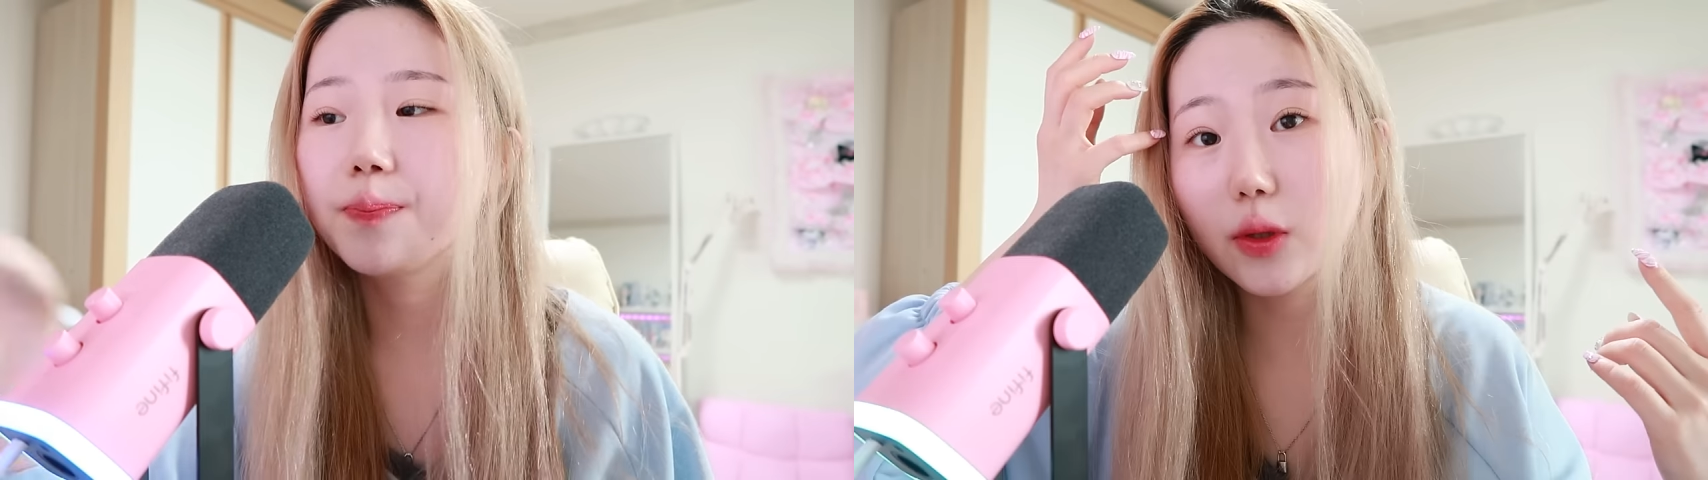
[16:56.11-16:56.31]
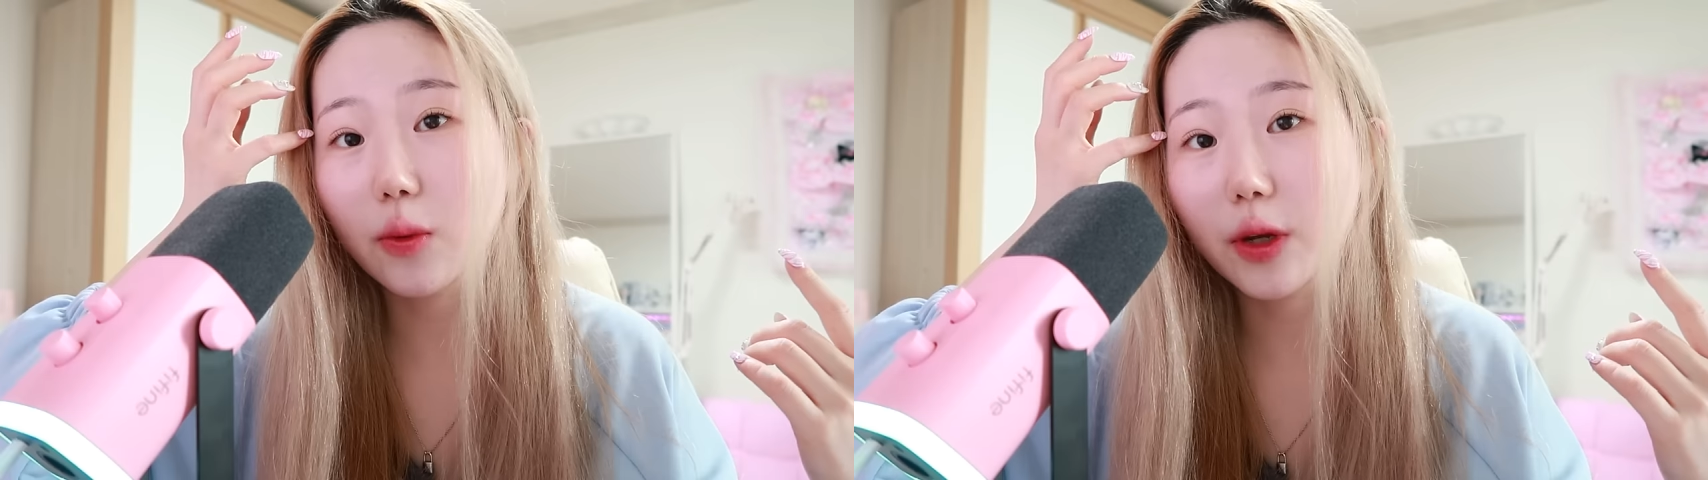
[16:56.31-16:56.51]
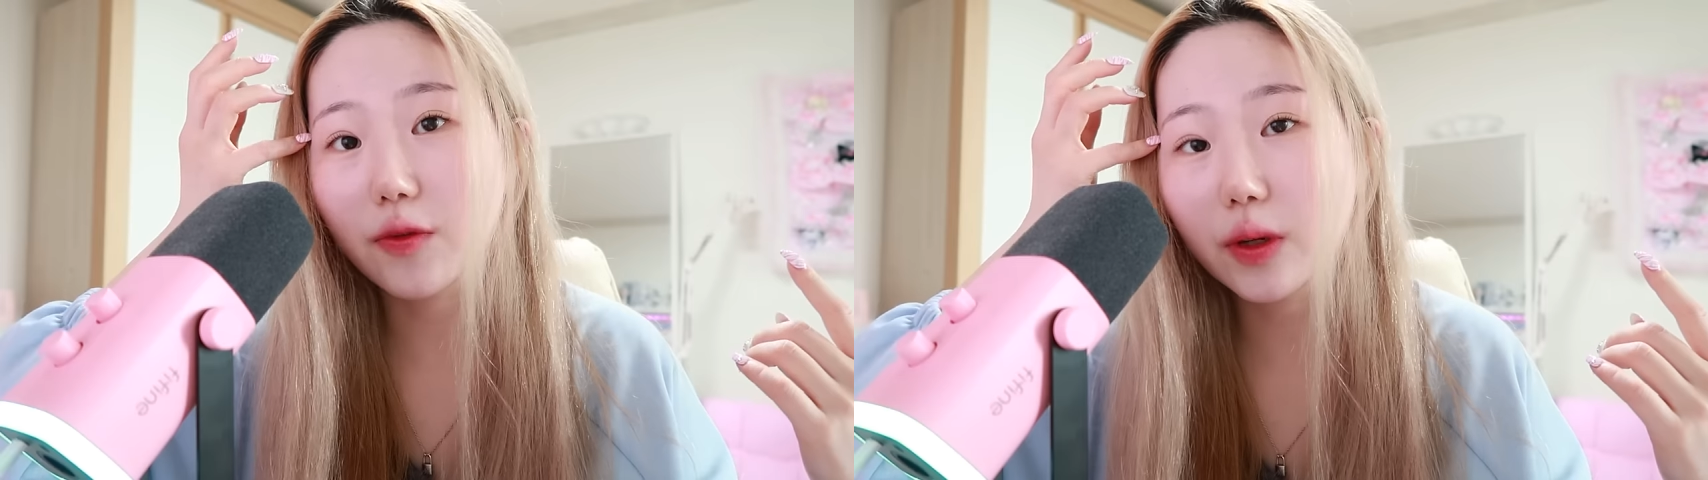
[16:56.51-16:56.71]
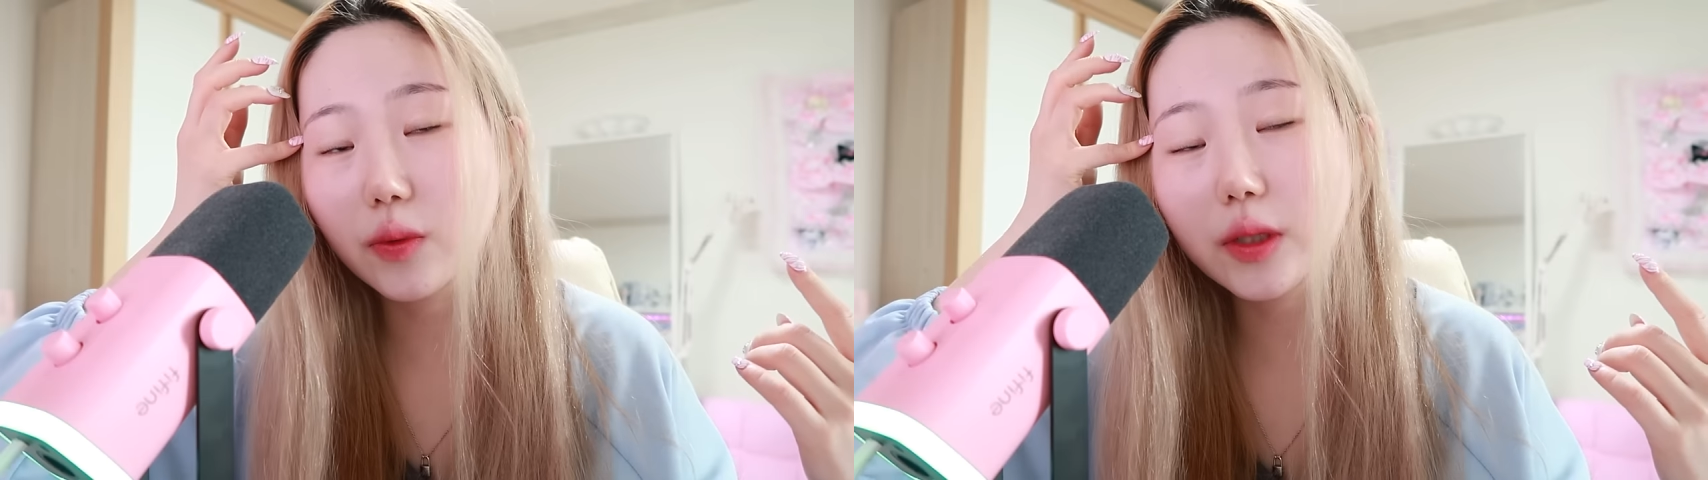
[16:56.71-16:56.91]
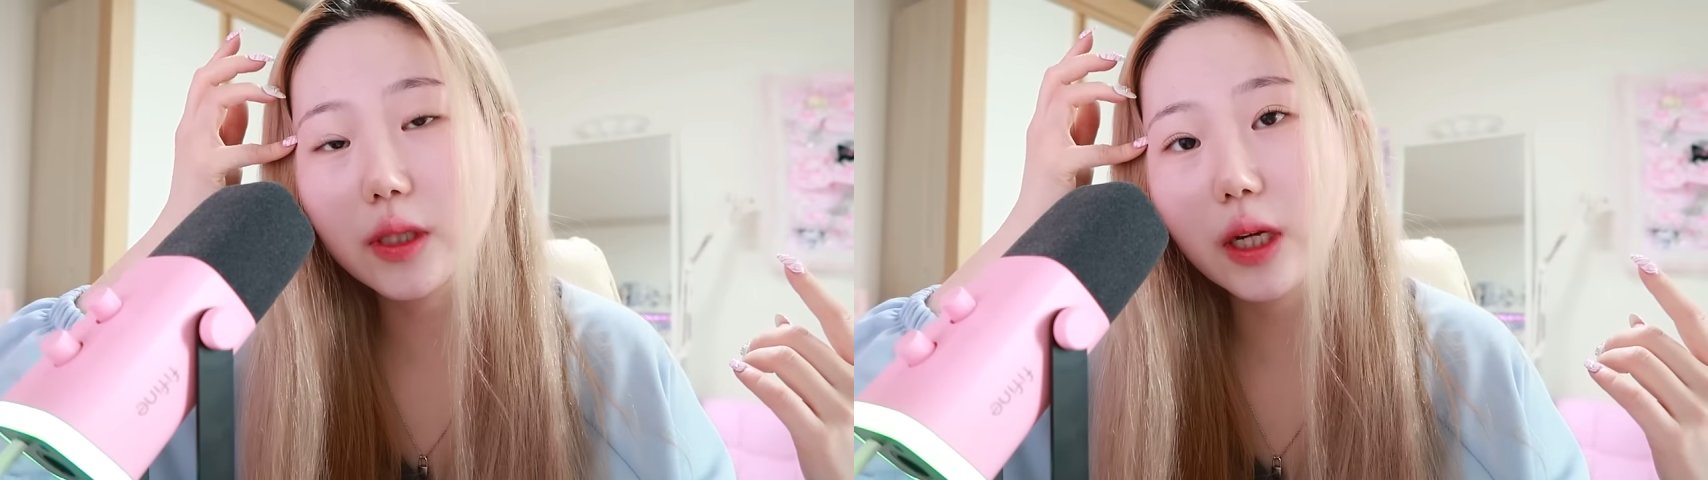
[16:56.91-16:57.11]
So my friend
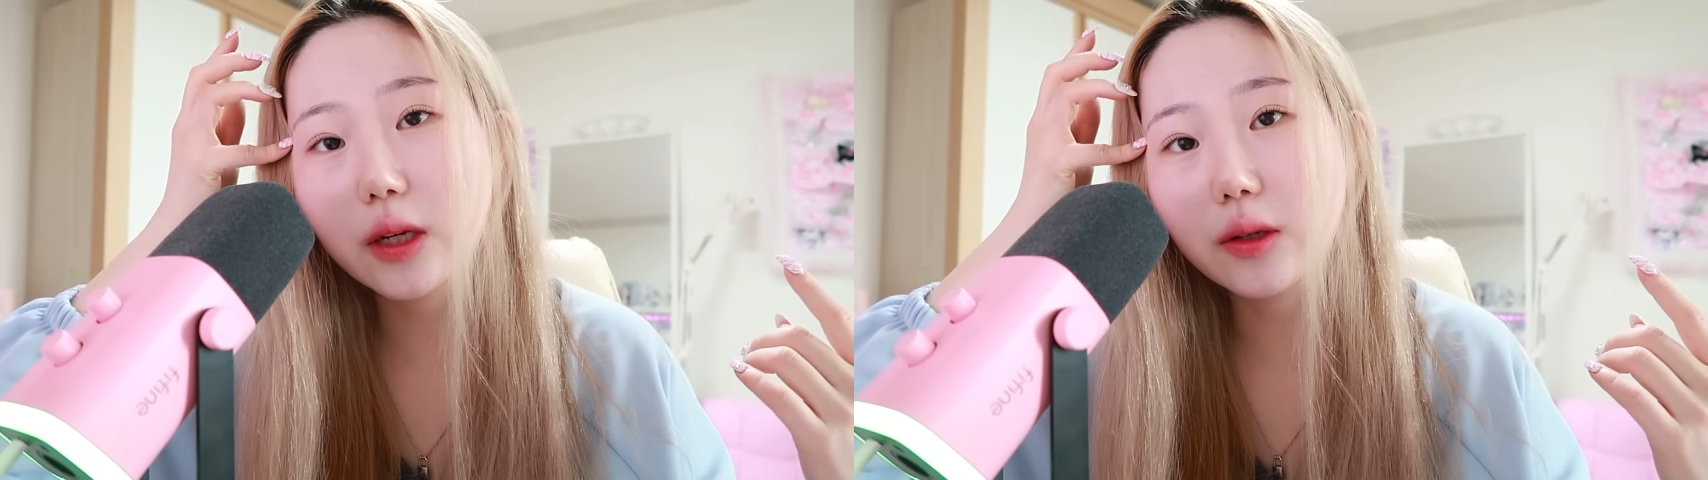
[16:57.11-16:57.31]
was like,